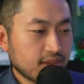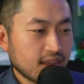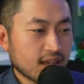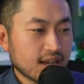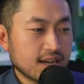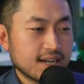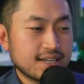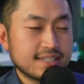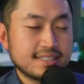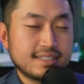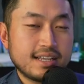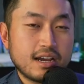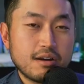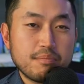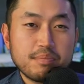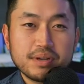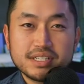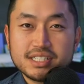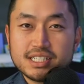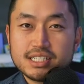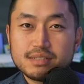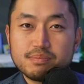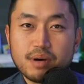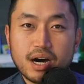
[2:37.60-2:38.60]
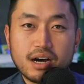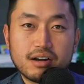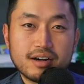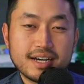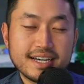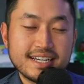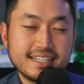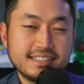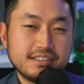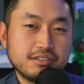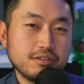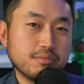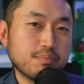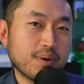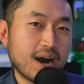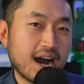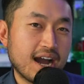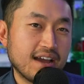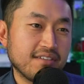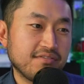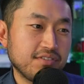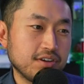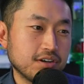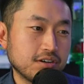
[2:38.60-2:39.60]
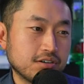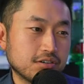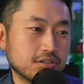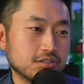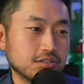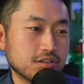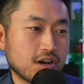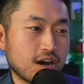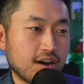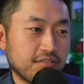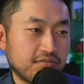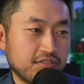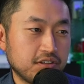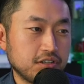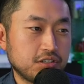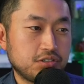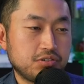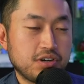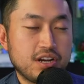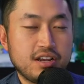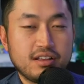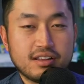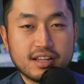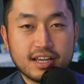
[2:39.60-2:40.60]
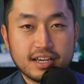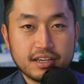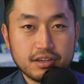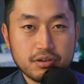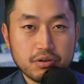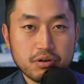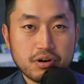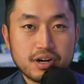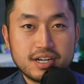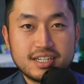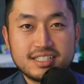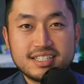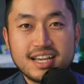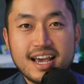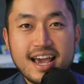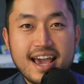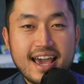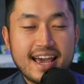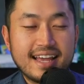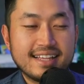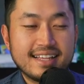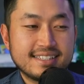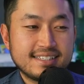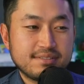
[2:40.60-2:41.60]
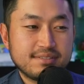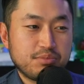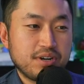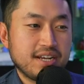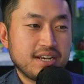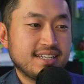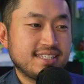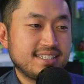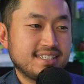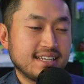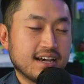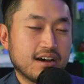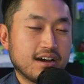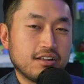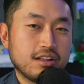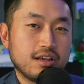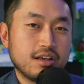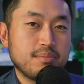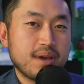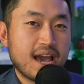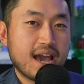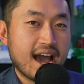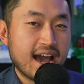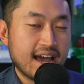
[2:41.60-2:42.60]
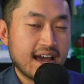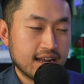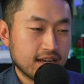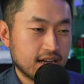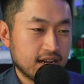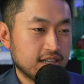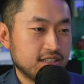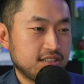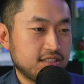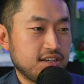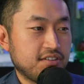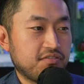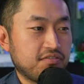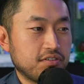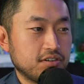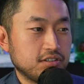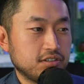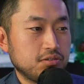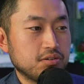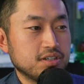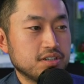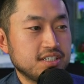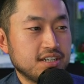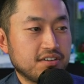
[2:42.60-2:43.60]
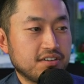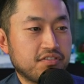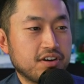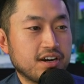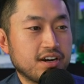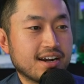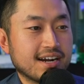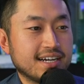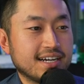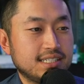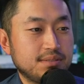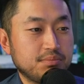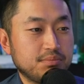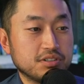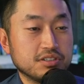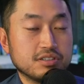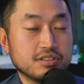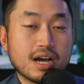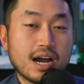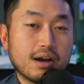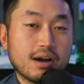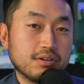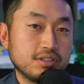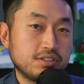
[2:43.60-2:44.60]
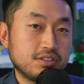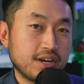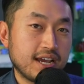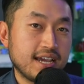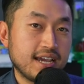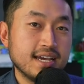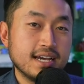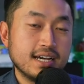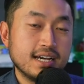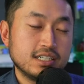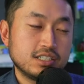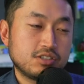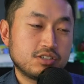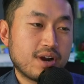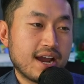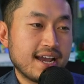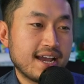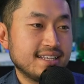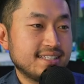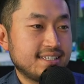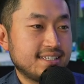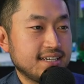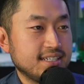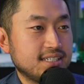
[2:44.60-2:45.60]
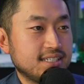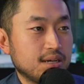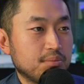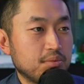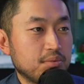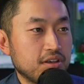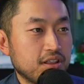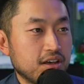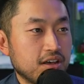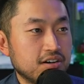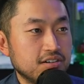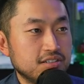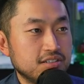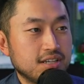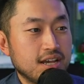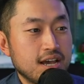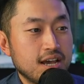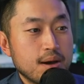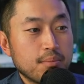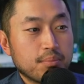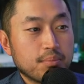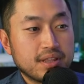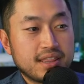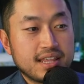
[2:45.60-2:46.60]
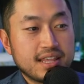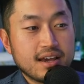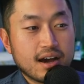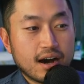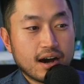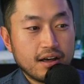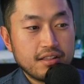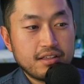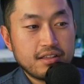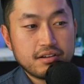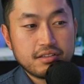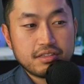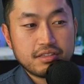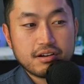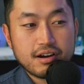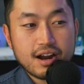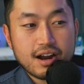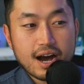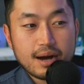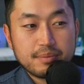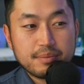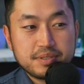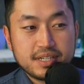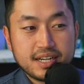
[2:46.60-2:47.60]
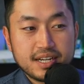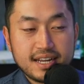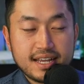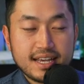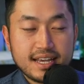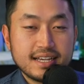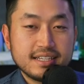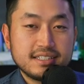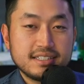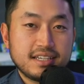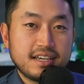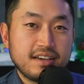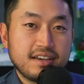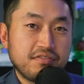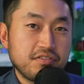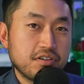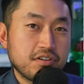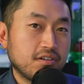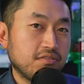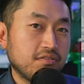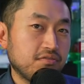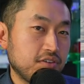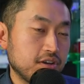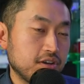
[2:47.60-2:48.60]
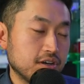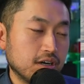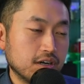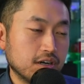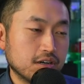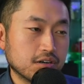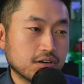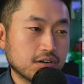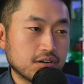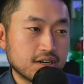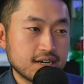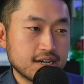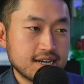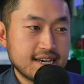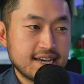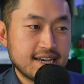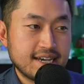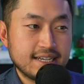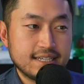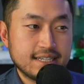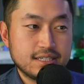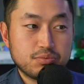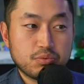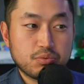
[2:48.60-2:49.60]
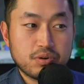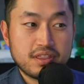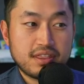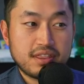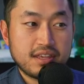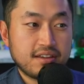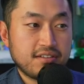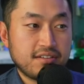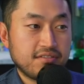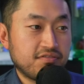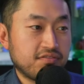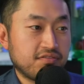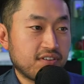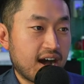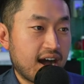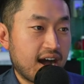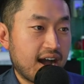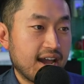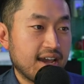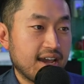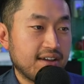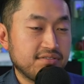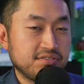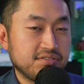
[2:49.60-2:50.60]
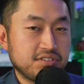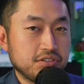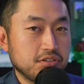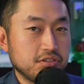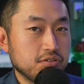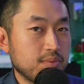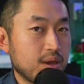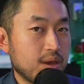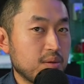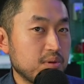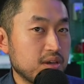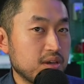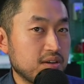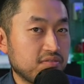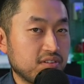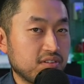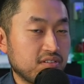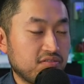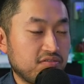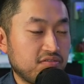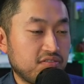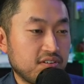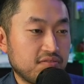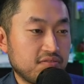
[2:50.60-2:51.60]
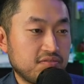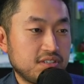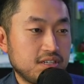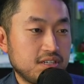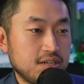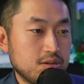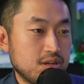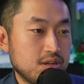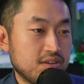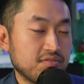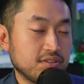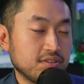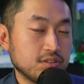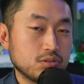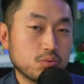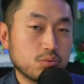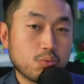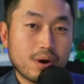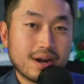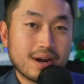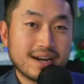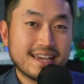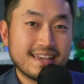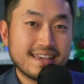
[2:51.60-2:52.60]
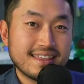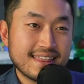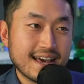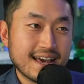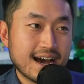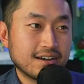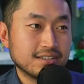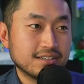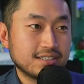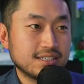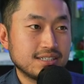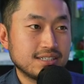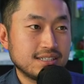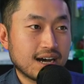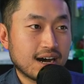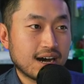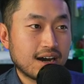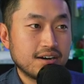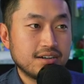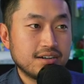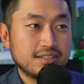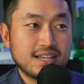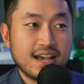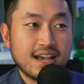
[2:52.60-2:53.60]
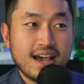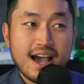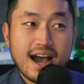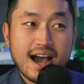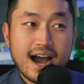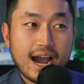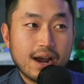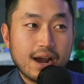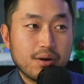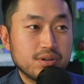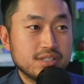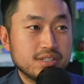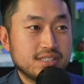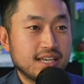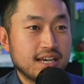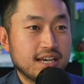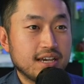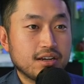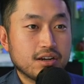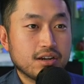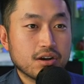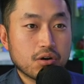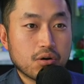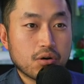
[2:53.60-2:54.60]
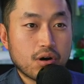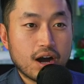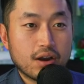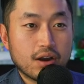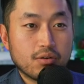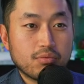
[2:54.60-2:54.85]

because their business model is to buy vehicles off the street like yours and resell them at to a different customer. So I would try and say some of those. But the other third option is if your vehicle is within $5,000 to maybe even $15,000, even $20,000, I would say go on